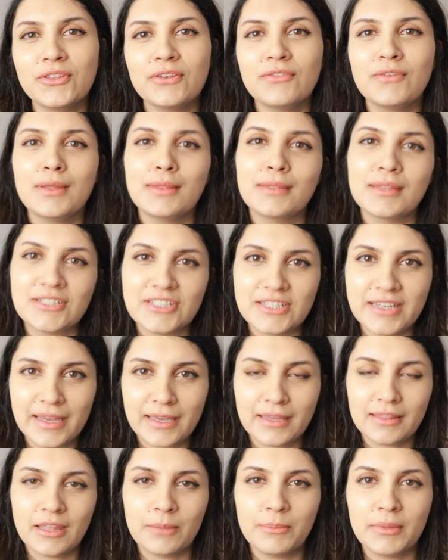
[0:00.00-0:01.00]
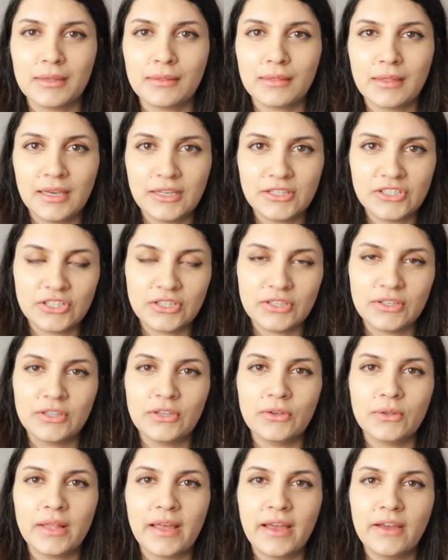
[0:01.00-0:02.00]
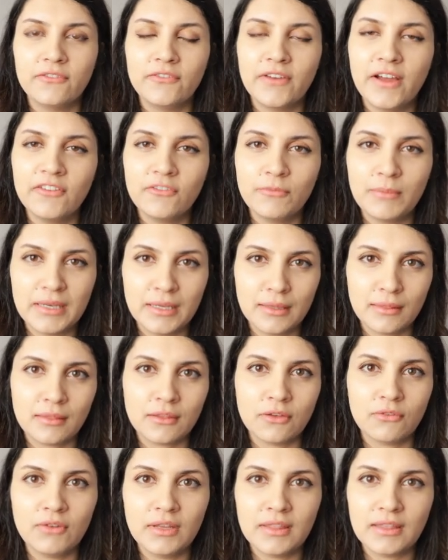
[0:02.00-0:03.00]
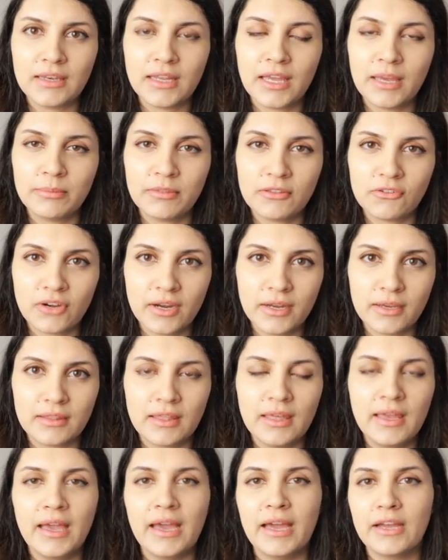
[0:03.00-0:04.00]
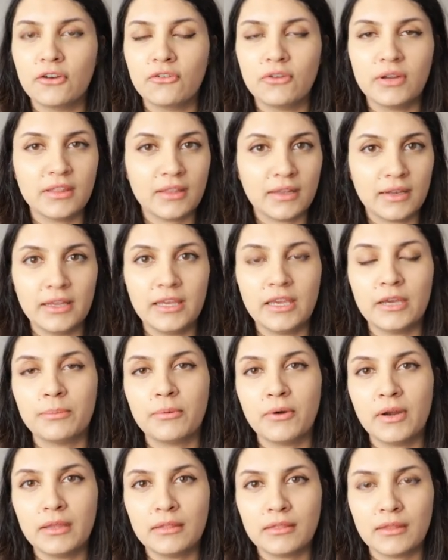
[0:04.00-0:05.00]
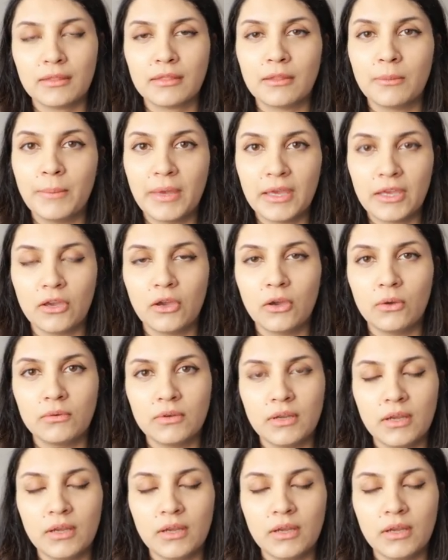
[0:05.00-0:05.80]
the research and academic station, you'll have 5 minutes to read an abstract and critically appraise this and make your own